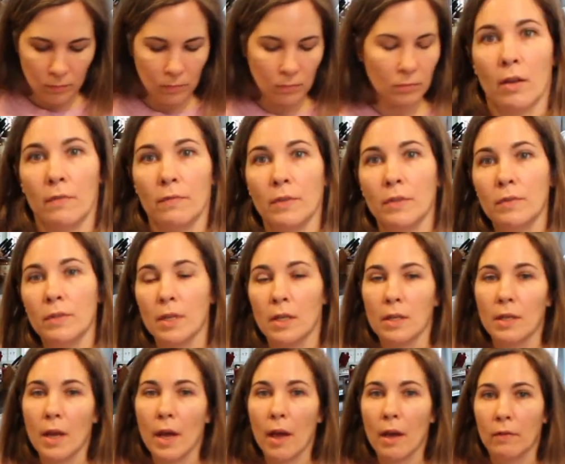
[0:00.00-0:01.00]
If you
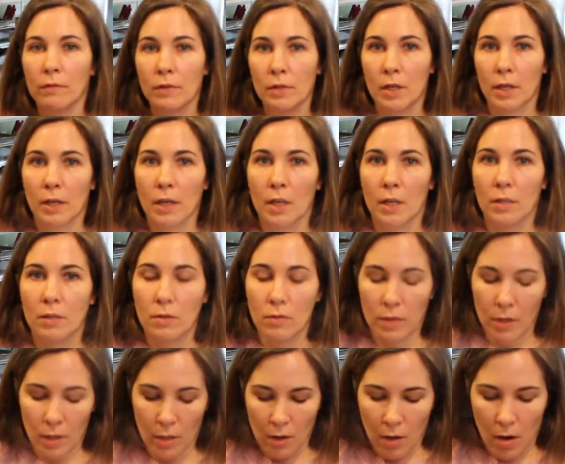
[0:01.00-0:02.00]
didn't have chicken, you
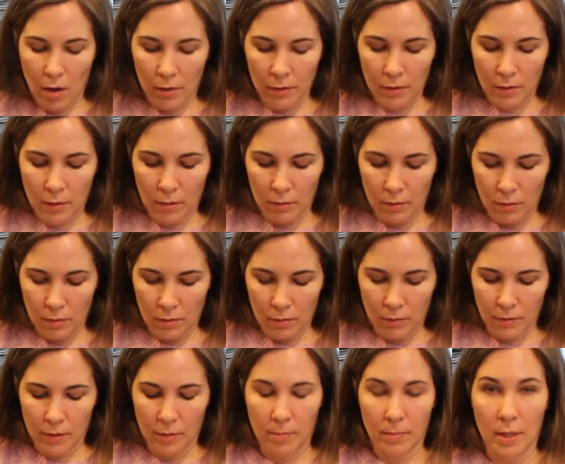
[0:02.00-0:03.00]
could also
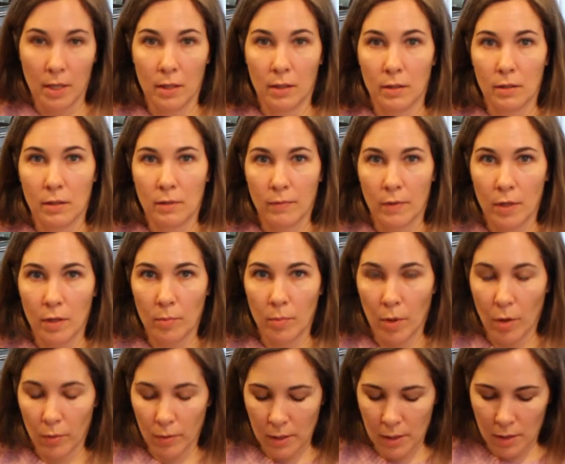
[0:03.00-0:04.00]
use beans for the
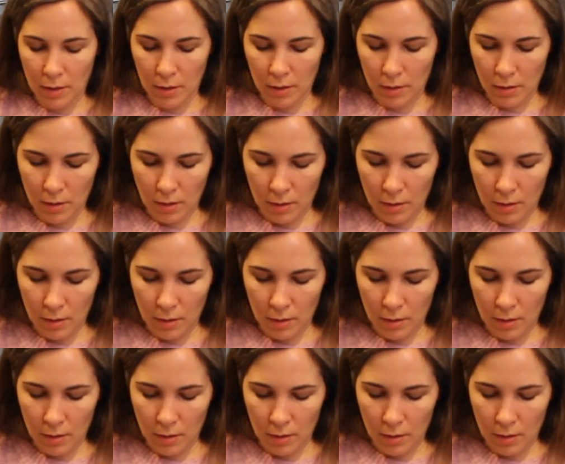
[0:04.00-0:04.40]
protein.